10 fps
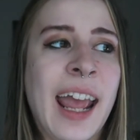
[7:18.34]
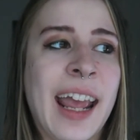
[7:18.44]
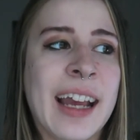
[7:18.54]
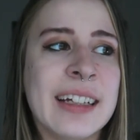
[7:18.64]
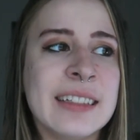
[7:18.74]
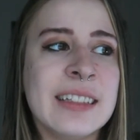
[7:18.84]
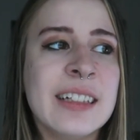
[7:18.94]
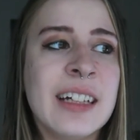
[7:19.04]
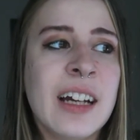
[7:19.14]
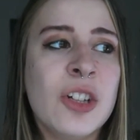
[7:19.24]
and
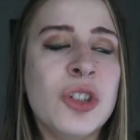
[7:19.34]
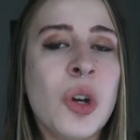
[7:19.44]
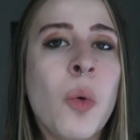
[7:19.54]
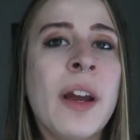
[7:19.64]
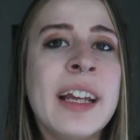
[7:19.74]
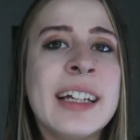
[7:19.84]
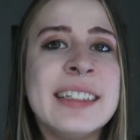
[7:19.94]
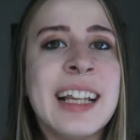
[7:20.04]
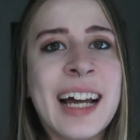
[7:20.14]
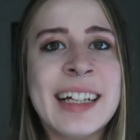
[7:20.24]
knowing
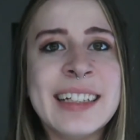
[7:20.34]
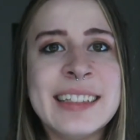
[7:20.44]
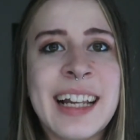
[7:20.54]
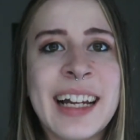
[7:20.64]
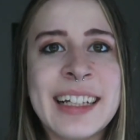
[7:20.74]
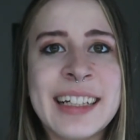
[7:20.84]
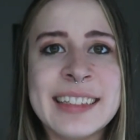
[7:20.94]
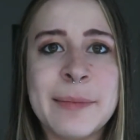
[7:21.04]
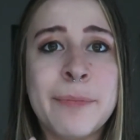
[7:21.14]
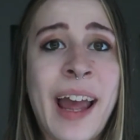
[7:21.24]

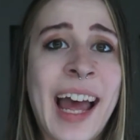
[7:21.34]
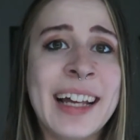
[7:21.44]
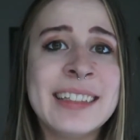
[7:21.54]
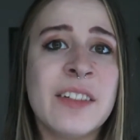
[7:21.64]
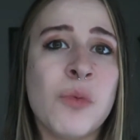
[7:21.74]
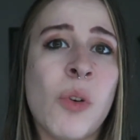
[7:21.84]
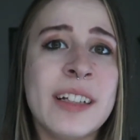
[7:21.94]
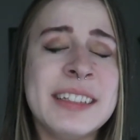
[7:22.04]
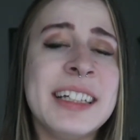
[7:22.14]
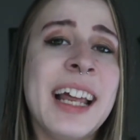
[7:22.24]
Nadia's past of
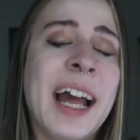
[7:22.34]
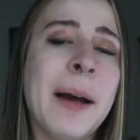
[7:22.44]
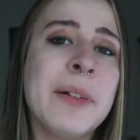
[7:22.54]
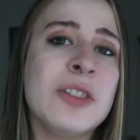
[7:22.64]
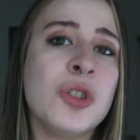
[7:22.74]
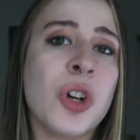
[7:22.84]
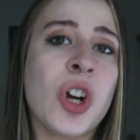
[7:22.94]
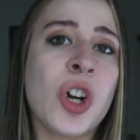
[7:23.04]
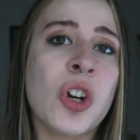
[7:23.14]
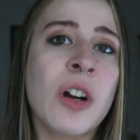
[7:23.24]
what did happen to
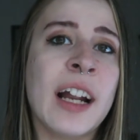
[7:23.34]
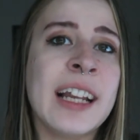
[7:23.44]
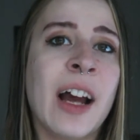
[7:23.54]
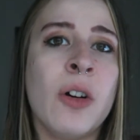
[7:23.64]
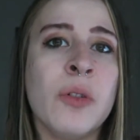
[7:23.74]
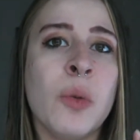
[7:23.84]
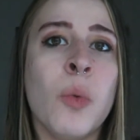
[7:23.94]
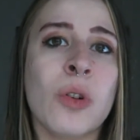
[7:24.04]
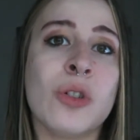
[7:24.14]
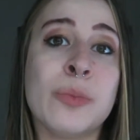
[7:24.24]
her and how the
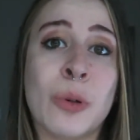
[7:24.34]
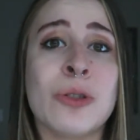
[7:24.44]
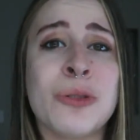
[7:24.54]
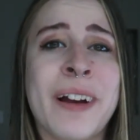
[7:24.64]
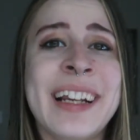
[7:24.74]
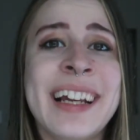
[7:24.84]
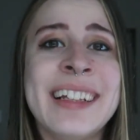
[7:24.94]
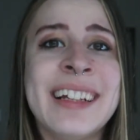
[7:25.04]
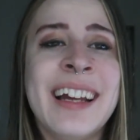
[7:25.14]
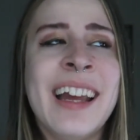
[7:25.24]
world portrayed
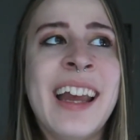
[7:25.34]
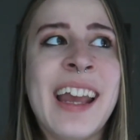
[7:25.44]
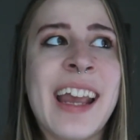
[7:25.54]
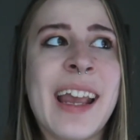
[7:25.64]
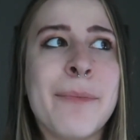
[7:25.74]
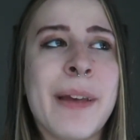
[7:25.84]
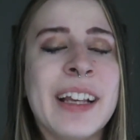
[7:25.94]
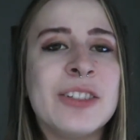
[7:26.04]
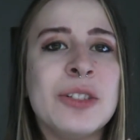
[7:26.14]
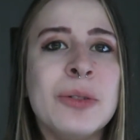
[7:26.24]
it, it
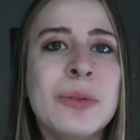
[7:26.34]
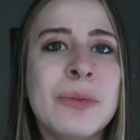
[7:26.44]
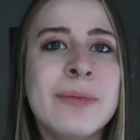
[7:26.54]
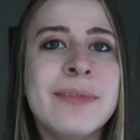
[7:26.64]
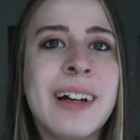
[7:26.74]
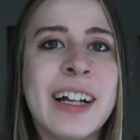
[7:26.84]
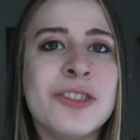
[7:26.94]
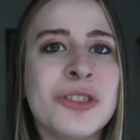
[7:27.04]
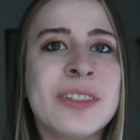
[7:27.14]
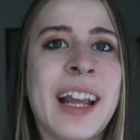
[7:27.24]
makes you
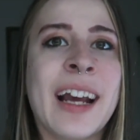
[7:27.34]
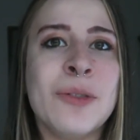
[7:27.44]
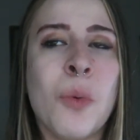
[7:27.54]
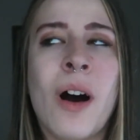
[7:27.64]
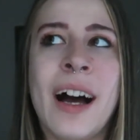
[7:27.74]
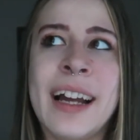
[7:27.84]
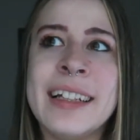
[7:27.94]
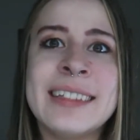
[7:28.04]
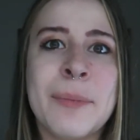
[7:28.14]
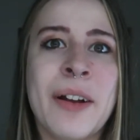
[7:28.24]
understand
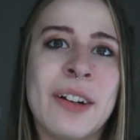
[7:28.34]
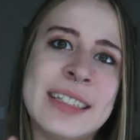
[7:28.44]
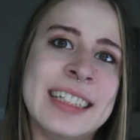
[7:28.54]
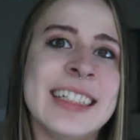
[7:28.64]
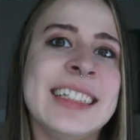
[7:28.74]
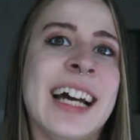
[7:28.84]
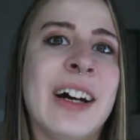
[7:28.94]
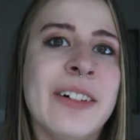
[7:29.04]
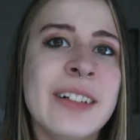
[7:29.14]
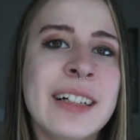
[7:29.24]
why Samara didn't
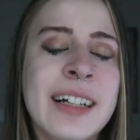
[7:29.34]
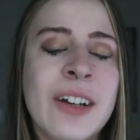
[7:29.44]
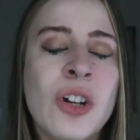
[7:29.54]
tell